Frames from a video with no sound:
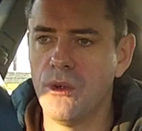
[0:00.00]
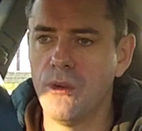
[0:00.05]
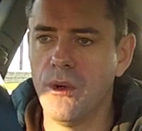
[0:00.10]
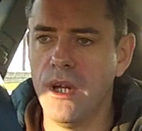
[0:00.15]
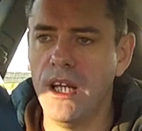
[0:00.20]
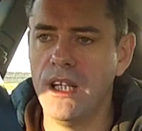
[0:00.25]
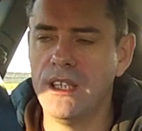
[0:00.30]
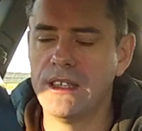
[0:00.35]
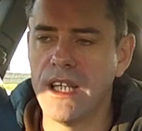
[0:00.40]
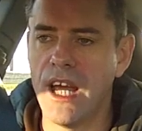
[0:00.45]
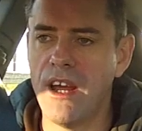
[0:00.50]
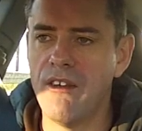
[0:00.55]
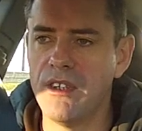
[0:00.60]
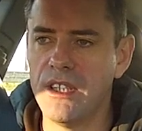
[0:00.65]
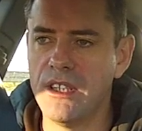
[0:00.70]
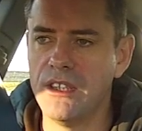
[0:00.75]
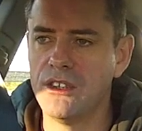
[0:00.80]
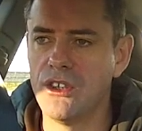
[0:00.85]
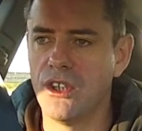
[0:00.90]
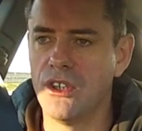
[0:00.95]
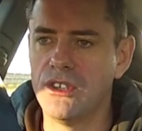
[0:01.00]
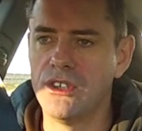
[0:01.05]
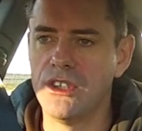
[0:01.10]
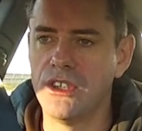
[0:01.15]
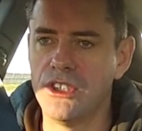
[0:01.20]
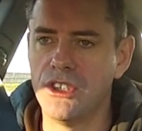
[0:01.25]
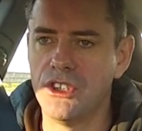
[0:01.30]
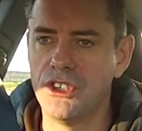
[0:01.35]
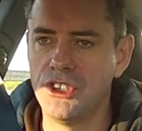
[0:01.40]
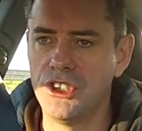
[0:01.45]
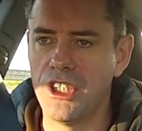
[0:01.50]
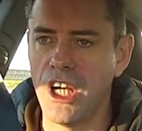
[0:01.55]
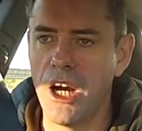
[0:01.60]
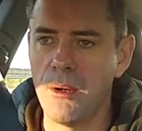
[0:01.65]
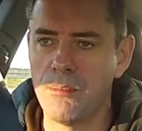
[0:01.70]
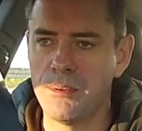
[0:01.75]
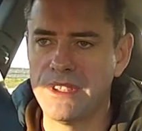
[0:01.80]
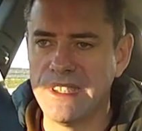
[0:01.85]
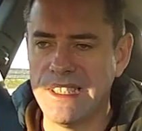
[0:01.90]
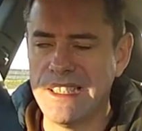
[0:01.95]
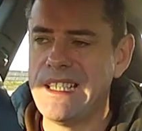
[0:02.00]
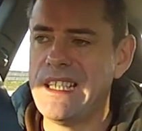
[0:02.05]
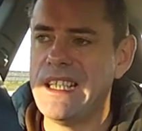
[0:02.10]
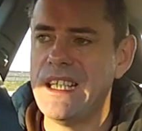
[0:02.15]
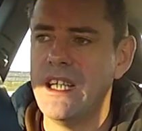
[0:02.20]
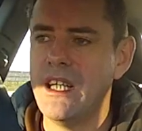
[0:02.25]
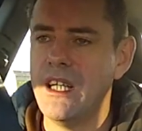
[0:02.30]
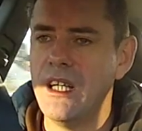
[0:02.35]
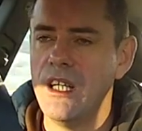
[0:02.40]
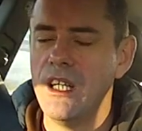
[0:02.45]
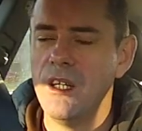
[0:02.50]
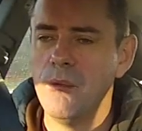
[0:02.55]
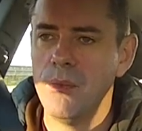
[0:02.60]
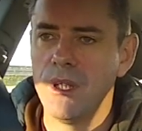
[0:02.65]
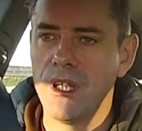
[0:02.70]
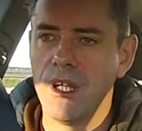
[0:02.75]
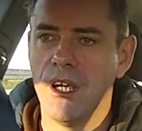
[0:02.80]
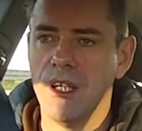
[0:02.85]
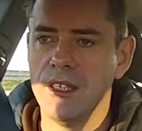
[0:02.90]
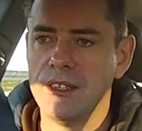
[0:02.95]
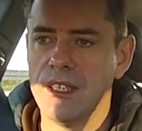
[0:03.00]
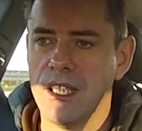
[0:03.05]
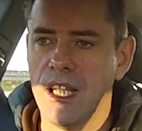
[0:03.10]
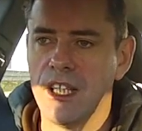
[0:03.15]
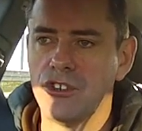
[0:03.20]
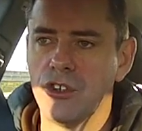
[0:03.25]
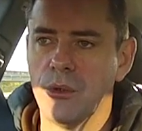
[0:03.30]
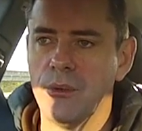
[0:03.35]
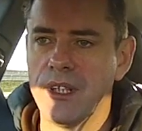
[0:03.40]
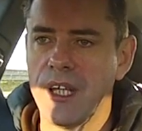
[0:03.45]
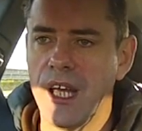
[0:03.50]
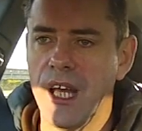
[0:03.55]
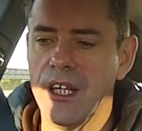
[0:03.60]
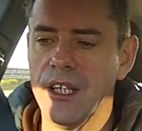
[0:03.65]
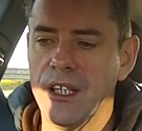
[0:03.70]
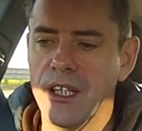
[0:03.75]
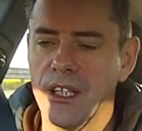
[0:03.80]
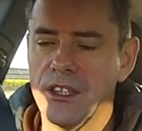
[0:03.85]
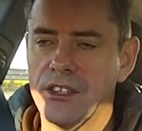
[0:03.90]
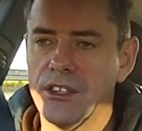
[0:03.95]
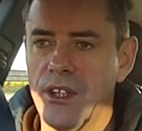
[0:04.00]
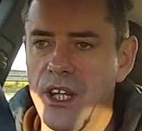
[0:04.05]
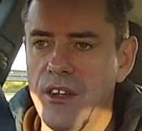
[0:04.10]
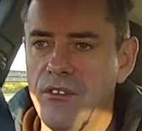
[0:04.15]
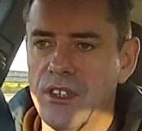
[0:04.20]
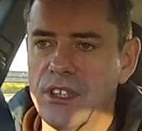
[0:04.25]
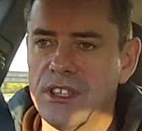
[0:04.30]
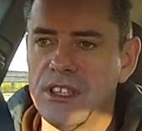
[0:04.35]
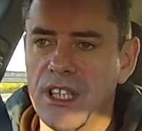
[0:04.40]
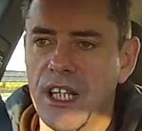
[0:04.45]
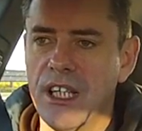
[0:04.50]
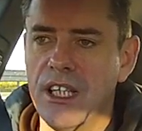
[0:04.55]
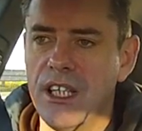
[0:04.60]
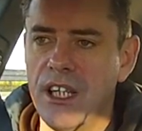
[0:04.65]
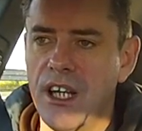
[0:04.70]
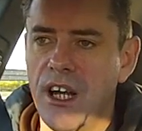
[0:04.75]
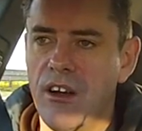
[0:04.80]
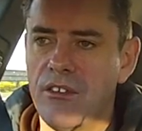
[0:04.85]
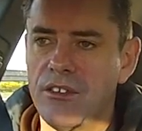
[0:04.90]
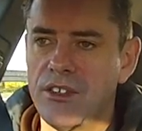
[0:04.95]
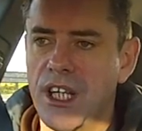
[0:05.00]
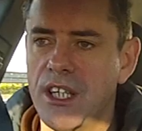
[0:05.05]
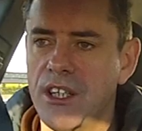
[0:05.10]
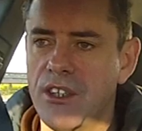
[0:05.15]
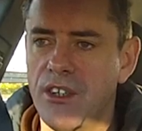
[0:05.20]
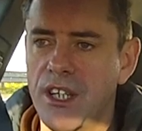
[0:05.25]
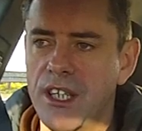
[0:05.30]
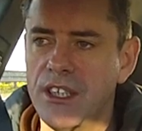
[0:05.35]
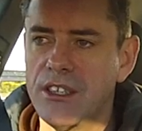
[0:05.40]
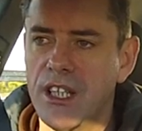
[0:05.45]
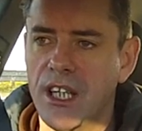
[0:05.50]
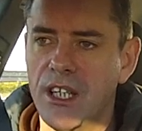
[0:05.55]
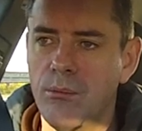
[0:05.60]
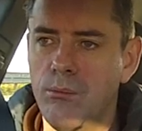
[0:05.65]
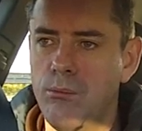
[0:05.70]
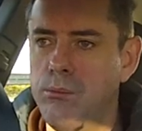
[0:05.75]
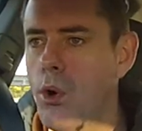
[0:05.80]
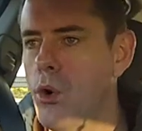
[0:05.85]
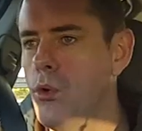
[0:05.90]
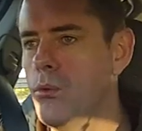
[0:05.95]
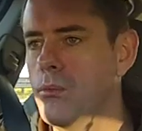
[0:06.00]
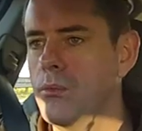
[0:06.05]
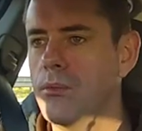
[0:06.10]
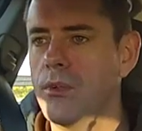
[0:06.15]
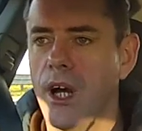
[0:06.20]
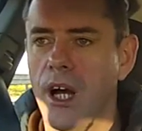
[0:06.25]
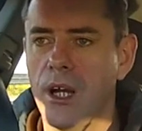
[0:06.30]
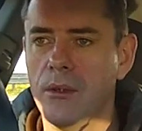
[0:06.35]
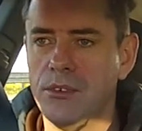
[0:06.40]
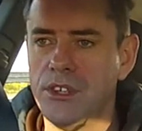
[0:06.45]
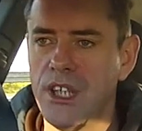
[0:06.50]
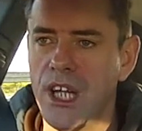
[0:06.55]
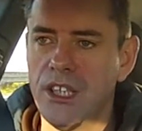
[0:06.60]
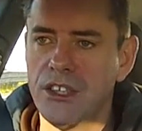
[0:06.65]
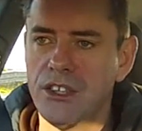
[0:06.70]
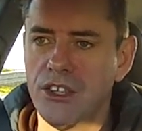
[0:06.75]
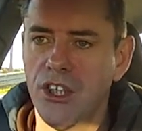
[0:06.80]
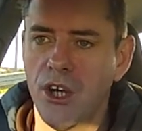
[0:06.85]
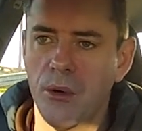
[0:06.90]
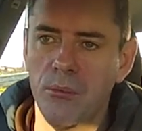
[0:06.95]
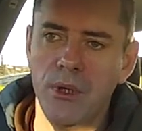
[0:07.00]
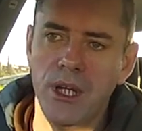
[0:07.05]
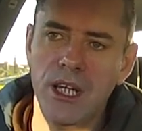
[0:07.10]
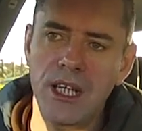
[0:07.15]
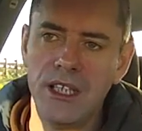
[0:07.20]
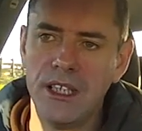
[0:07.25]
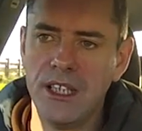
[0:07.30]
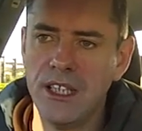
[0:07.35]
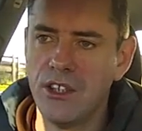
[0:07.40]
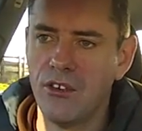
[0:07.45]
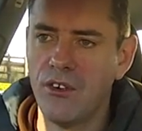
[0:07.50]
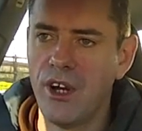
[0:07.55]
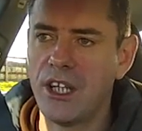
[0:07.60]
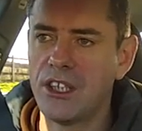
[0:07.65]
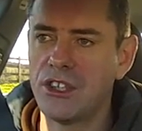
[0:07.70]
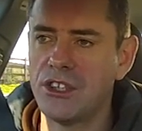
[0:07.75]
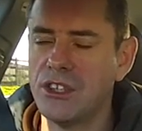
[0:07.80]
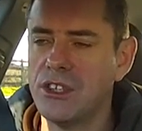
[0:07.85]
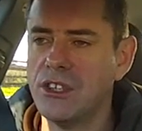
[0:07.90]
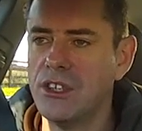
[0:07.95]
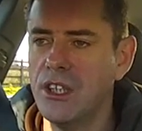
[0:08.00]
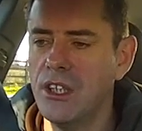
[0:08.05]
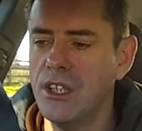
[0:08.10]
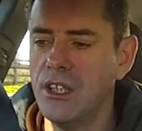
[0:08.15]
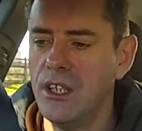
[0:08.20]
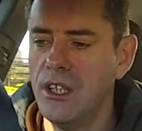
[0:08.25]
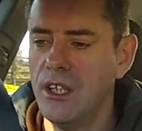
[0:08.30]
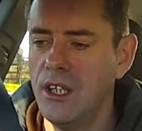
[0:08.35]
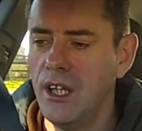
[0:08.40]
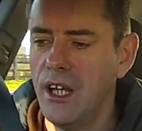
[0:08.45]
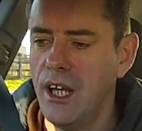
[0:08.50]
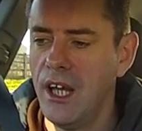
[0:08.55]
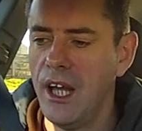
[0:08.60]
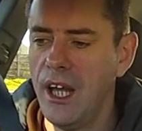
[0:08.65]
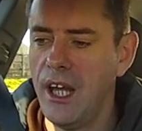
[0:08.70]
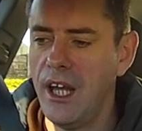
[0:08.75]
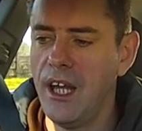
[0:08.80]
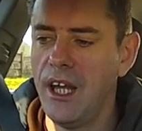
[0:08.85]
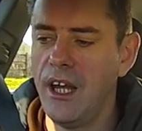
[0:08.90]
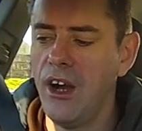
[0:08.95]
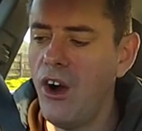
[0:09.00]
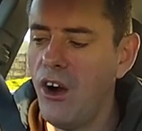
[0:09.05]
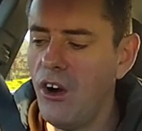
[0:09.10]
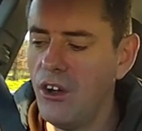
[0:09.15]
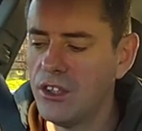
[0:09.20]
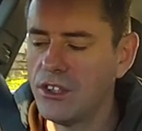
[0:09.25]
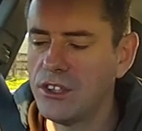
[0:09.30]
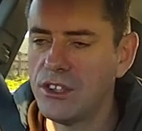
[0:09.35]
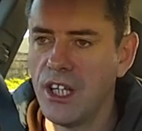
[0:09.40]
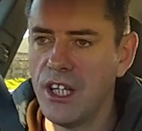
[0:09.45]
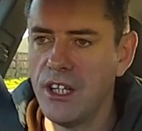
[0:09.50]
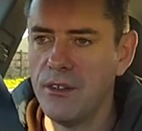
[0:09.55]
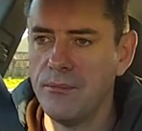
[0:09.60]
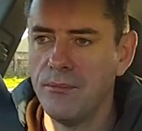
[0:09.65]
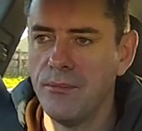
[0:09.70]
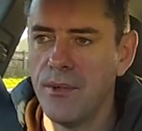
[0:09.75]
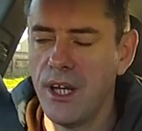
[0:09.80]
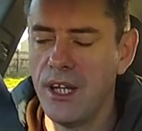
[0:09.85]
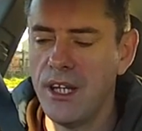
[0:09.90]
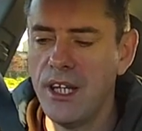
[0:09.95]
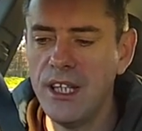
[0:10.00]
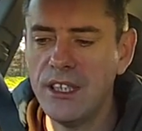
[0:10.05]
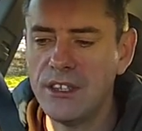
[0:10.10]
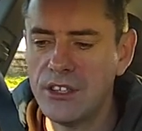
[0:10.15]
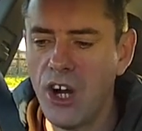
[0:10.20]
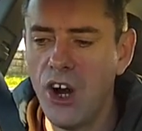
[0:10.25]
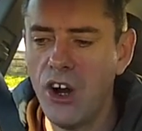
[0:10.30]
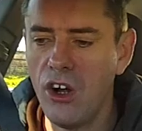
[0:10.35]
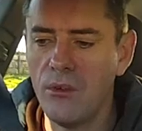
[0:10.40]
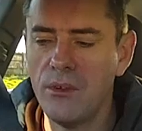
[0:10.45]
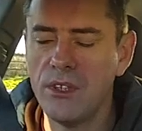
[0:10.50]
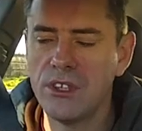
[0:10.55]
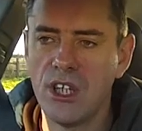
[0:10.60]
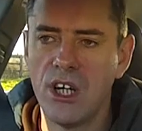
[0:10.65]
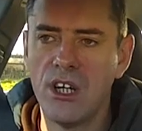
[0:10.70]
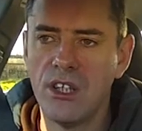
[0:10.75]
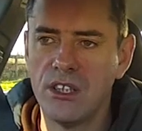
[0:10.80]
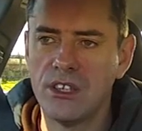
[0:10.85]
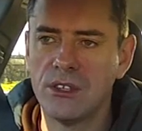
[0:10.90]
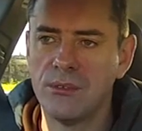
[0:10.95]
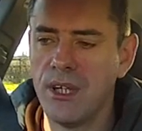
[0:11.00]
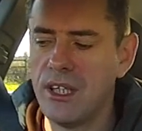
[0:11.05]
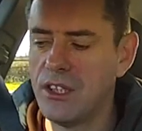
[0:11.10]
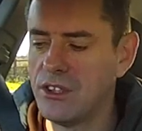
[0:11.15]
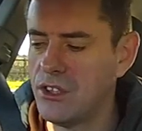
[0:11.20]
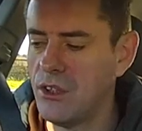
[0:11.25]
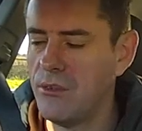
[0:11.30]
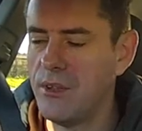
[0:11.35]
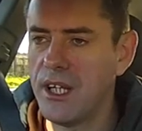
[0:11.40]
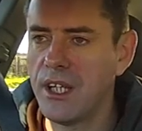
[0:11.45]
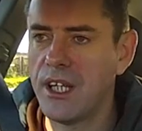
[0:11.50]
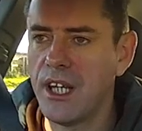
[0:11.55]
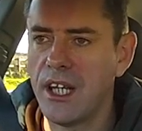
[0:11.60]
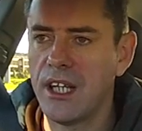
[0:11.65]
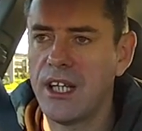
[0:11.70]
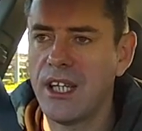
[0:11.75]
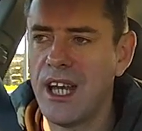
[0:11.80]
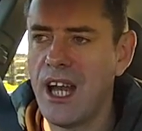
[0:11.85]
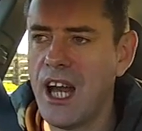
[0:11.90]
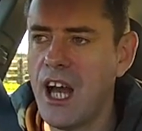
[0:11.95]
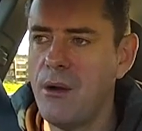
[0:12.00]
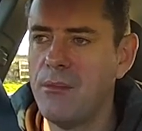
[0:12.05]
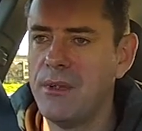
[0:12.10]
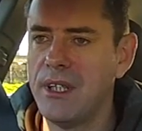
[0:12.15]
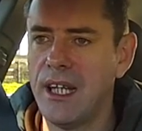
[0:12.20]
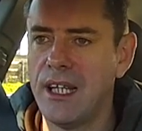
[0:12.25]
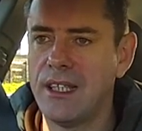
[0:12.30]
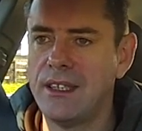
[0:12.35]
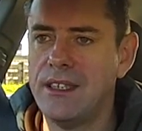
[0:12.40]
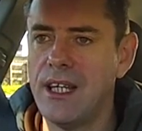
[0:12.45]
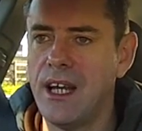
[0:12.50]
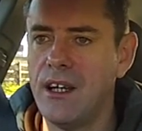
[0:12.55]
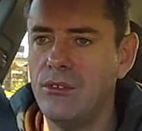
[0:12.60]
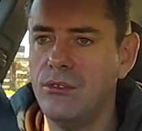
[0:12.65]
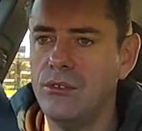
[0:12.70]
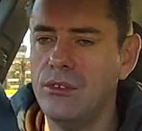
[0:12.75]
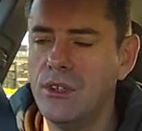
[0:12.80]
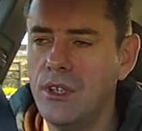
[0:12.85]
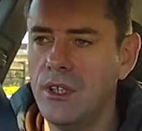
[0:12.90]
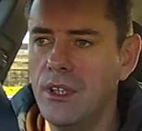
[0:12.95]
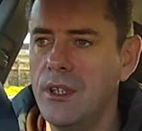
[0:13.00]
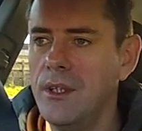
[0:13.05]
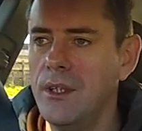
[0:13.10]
the wheels, everything turns into Sharp City because electromechanical, so even slightly off center is like boom, I'm changing completely direction all the time, and it's always on as well. There's no way of kind of calming that down.